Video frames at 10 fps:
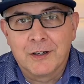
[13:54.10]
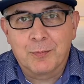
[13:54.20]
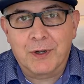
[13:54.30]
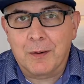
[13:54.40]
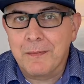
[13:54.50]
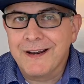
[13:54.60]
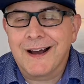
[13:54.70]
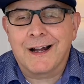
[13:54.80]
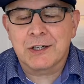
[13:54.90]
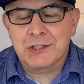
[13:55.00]
but I'm
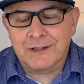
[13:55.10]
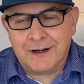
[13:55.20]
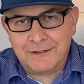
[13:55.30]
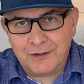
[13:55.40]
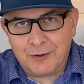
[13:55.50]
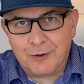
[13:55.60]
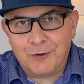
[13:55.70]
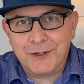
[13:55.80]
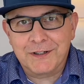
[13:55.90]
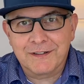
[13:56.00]
not shocked at
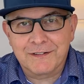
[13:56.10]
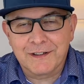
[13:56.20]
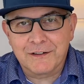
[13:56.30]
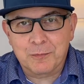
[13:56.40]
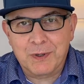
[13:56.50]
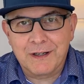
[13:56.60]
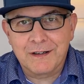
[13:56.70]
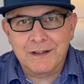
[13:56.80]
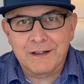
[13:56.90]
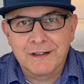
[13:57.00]
all that this thing is
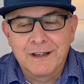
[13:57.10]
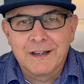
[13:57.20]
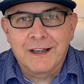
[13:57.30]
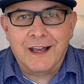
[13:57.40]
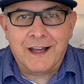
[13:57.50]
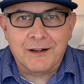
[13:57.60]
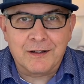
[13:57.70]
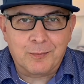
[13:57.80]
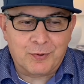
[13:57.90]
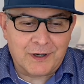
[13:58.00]
pending at
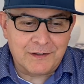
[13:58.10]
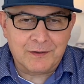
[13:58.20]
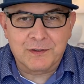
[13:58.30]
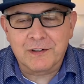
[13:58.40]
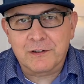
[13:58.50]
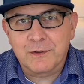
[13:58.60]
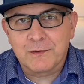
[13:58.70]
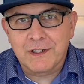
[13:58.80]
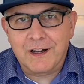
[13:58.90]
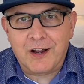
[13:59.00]
a price of
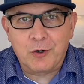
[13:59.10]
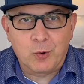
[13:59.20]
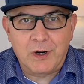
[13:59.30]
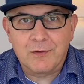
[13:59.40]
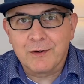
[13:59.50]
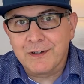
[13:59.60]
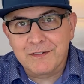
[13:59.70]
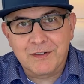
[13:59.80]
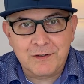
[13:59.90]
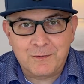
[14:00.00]
$659 or whatever it
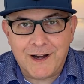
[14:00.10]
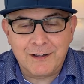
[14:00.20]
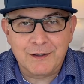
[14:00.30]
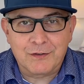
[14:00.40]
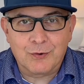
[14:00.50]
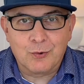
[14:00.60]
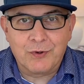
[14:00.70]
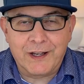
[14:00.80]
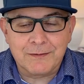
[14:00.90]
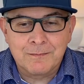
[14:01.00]
is that it finally
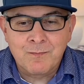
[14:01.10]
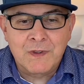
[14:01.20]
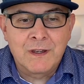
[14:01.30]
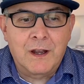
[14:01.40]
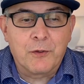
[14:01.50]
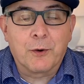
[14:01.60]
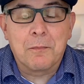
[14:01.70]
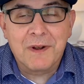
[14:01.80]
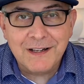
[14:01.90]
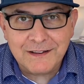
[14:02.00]
sold at. There are
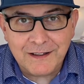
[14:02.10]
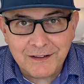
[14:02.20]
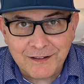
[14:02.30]
many things